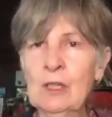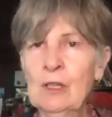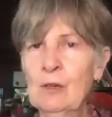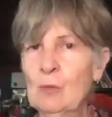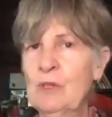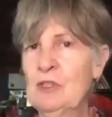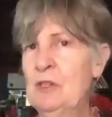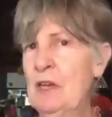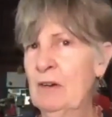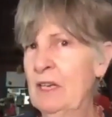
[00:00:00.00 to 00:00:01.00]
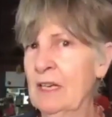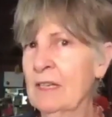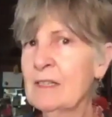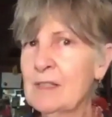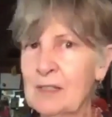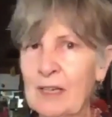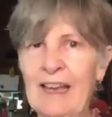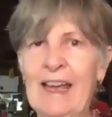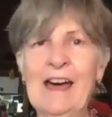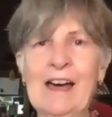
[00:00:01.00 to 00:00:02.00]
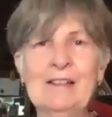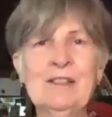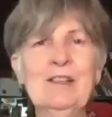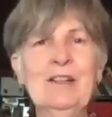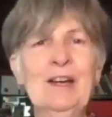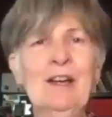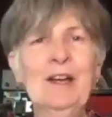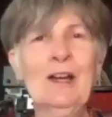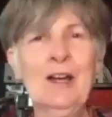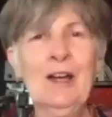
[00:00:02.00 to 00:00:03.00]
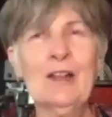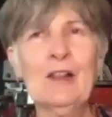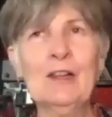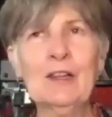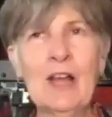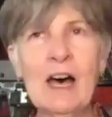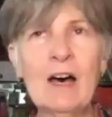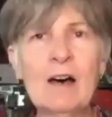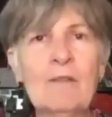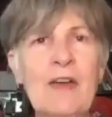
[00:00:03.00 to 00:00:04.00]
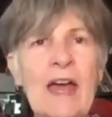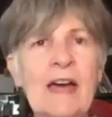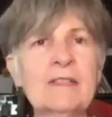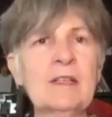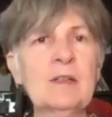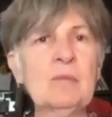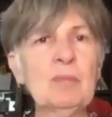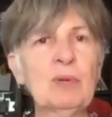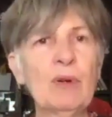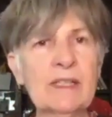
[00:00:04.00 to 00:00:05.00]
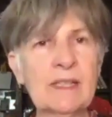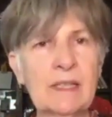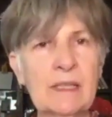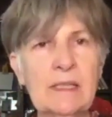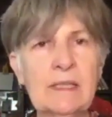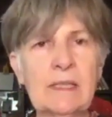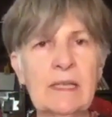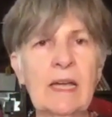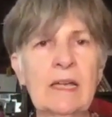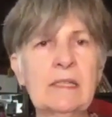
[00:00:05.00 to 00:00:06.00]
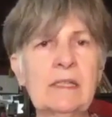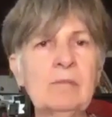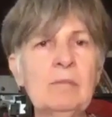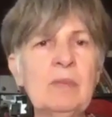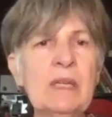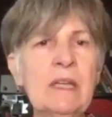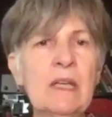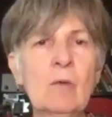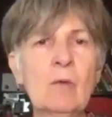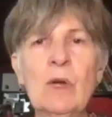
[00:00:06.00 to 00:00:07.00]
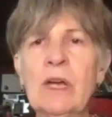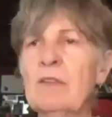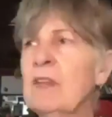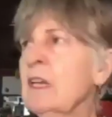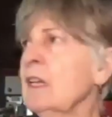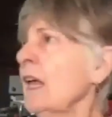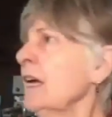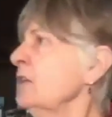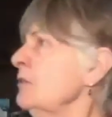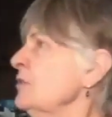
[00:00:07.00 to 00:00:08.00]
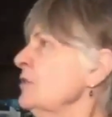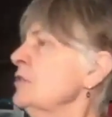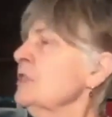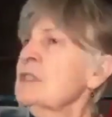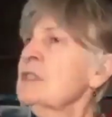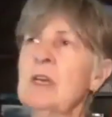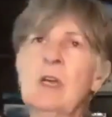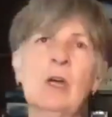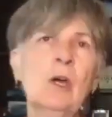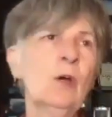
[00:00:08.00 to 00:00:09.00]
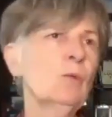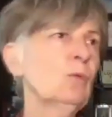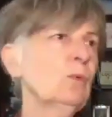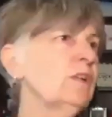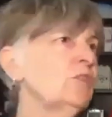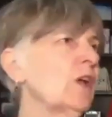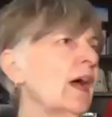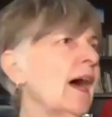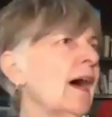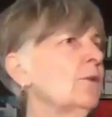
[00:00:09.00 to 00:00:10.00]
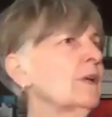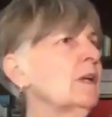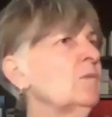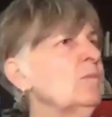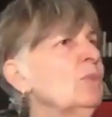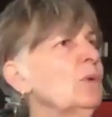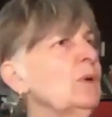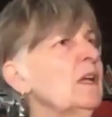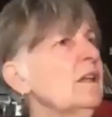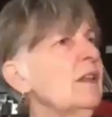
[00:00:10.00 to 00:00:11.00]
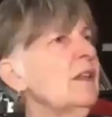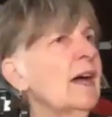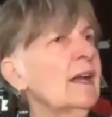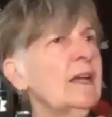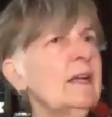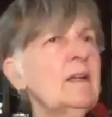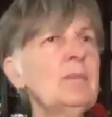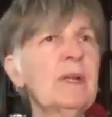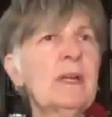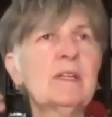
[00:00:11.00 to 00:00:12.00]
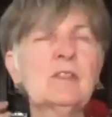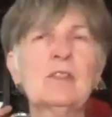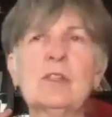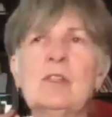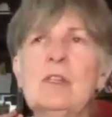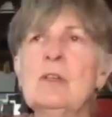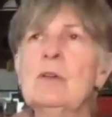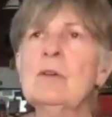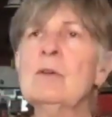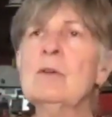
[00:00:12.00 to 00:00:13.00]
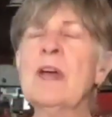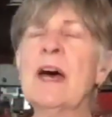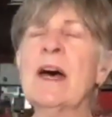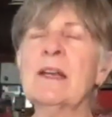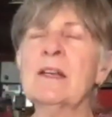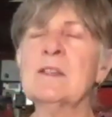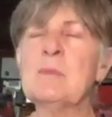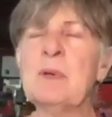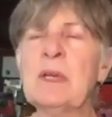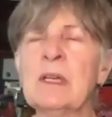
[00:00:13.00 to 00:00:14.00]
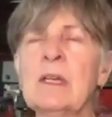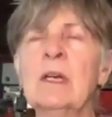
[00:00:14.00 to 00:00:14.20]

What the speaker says: which there is, and love as in presence and in being with. And I'd like you to just reach out and bring that any place to you that has been